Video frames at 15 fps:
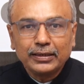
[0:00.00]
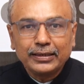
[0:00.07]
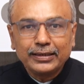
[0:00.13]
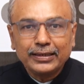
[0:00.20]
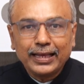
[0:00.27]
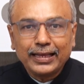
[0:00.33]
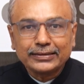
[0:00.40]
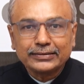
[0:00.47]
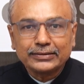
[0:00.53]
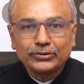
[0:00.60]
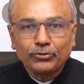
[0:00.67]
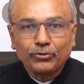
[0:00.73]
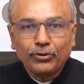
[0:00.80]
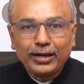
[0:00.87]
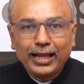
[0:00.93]
Yes,
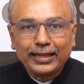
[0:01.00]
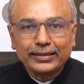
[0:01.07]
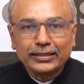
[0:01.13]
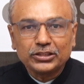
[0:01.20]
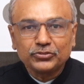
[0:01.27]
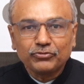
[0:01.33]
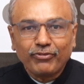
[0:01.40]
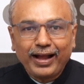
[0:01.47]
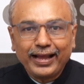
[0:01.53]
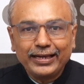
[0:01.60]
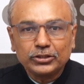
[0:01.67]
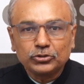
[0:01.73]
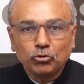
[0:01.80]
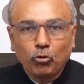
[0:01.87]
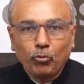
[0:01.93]
this file
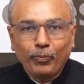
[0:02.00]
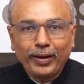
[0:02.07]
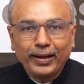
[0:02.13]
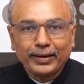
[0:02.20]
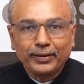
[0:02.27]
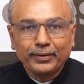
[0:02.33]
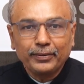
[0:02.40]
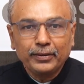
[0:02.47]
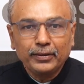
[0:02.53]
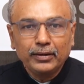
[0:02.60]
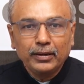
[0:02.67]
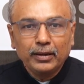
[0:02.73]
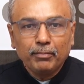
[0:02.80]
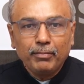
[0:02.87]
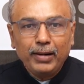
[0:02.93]
is open,
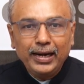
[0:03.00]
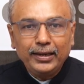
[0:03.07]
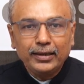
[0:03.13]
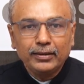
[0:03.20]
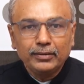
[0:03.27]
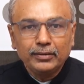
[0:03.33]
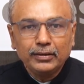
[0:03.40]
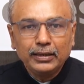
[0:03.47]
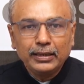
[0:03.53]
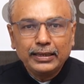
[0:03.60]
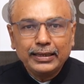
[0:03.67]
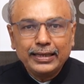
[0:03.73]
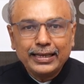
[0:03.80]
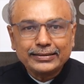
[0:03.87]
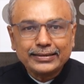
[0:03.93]
but
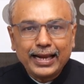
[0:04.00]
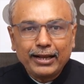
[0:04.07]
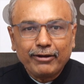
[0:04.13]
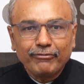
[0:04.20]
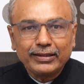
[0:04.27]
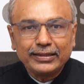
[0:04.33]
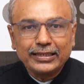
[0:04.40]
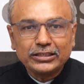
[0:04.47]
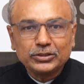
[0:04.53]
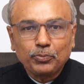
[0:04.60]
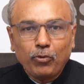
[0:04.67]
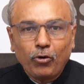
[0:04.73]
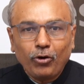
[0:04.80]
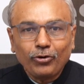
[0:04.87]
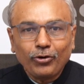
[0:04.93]
he has with this
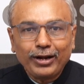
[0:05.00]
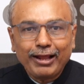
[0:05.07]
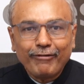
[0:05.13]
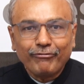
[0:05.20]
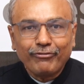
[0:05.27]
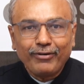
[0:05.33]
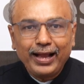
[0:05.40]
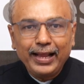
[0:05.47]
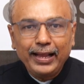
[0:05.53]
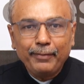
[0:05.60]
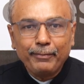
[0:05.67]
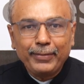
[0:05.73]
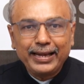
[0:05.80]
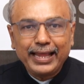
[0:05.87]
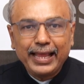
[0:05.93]
pawn on
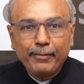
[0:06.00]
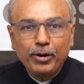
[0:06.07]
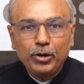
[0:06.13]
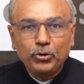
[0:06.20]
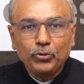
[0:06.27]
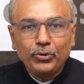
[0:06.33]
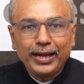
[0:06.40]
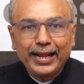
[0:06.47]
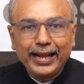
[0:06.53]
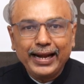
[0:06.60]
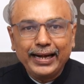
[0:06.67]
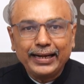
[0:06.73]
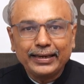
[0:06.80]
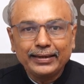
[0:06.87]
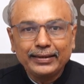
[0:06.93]
f5 been able to
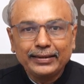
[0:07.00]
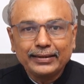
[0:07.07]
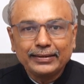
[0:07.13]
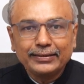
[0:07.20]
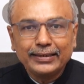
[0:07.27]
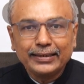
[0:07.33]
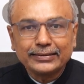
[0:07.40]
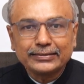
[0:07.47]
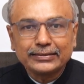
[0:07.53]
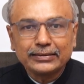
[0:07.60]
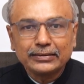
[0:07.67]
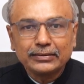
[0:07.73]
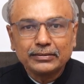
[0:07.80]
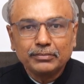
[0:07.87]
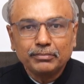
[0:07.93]
negate this
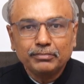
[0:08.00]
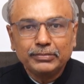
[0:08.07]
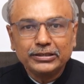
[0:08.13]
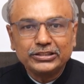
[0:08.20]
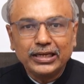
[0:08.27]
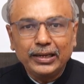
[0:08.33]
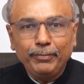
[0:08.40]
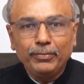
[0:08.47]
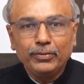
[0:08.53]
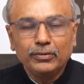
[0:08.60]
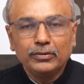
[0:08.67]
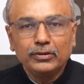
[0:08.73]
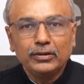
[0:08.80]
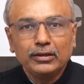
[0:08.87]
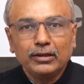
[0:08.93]
bishop,
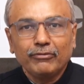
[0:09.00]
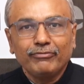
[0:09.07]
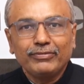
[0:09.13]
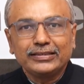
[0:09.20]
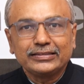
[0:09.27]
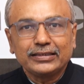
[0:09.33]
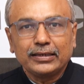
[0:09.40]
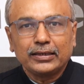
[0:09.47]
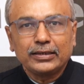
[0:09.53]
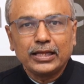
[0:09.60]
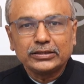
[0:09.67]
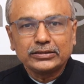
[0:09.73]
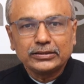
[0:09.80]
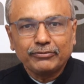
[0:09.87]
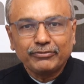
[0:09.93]
which
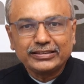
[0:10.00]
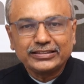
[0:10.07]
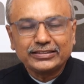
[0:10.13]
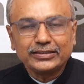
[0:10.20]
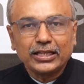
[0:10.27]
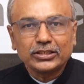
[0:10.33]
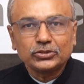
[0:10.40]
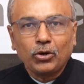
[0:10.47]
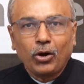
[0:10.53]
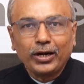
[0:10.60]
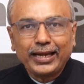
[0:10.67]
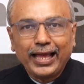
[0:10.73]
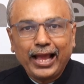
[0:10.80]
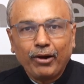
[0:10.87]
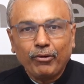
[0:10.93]
does
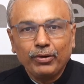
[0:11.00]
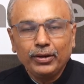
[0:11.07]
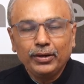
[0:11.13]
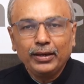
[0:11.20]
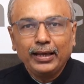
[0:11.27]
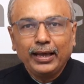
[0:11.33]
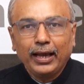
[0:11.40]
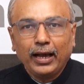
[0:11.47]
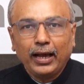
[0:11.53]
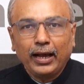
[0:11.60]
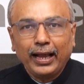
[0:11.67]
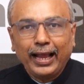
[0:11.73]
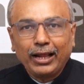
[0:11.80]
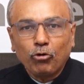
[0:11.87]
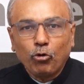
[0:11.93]
not have
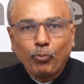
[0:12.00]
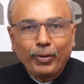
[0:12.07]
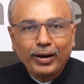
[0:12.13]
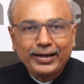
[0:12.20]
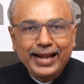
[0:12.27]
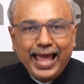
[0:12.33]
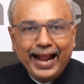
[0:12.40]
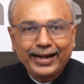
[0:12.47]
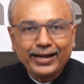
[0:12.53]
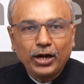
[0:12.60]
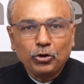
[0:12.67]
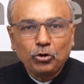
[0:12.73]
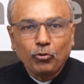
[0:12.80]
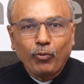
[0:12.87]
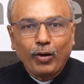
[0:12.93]
an open
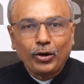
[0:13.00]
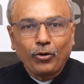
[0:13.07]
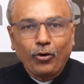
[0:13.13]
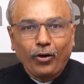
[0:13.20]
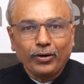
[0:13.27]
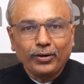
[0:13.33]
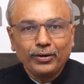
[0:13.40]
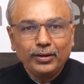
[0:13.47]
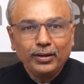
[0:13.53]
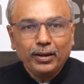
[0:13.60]
diagonal to work on.